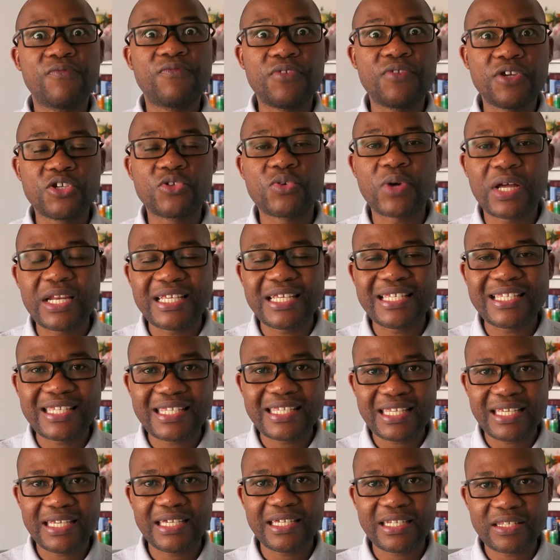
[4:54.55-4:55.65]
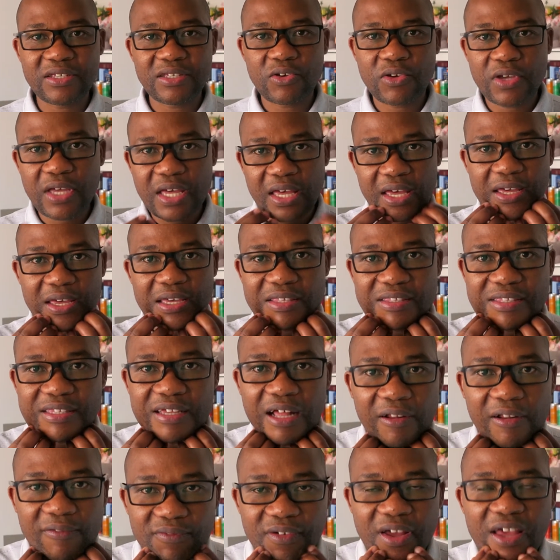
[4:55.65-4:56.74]
visually see it
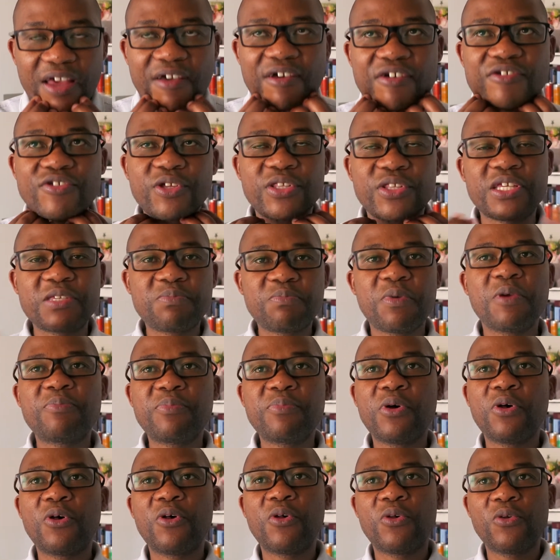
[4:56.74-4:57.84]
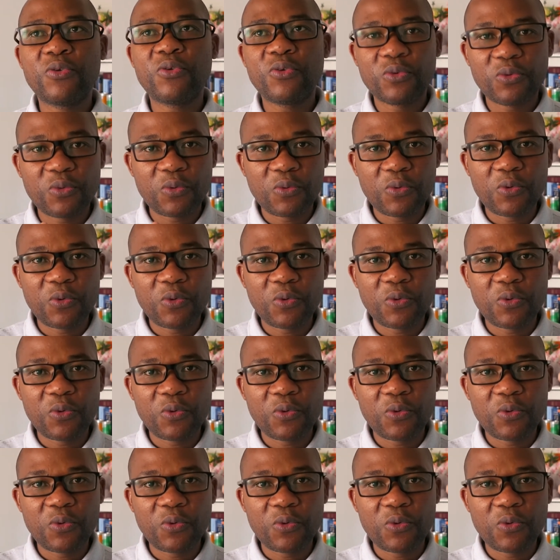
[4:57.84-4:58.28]
itself. So these people